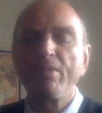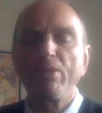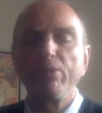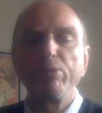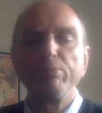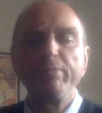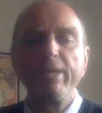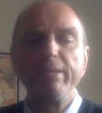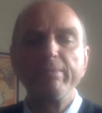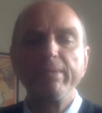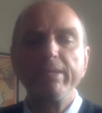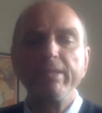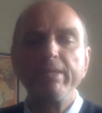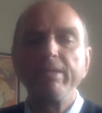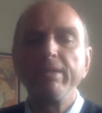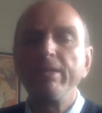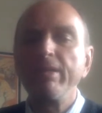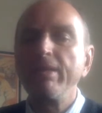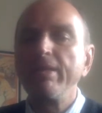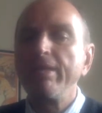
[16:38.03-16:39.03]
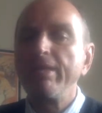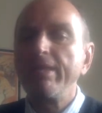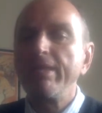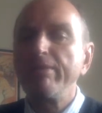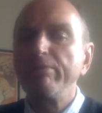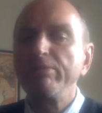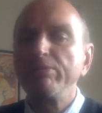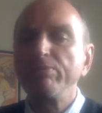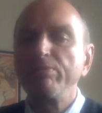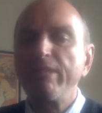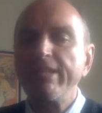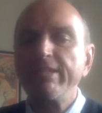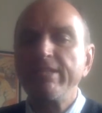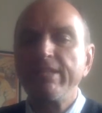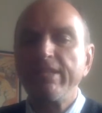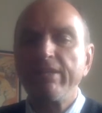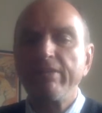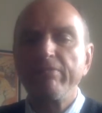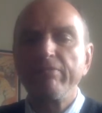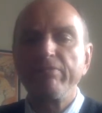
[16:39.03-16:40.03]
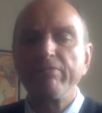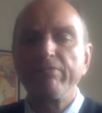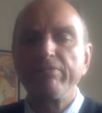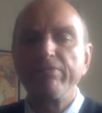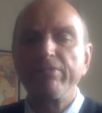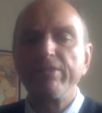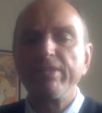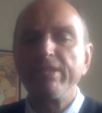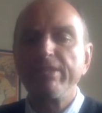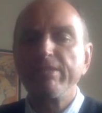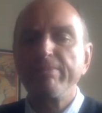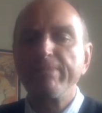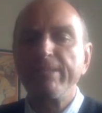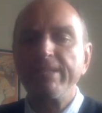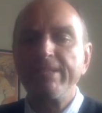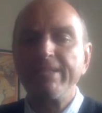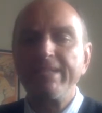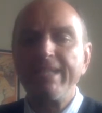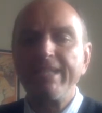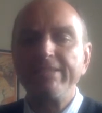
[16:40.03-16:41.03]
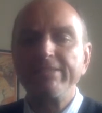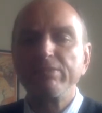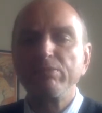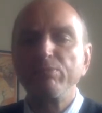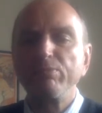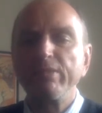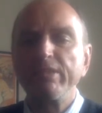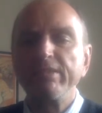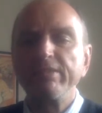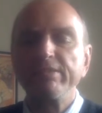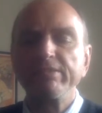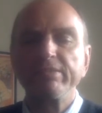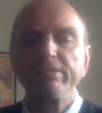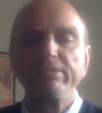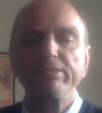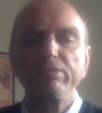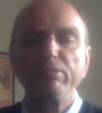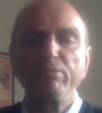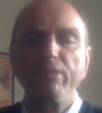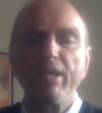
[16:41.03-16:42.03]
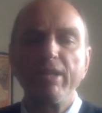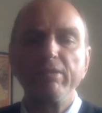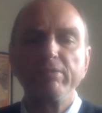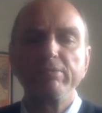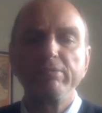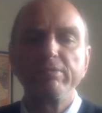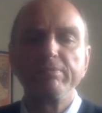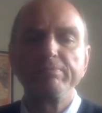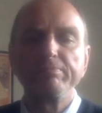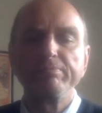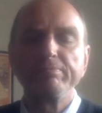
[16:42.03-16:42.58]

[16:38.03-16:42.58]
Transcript: or maybe he was waiting for there to be less witnesses around.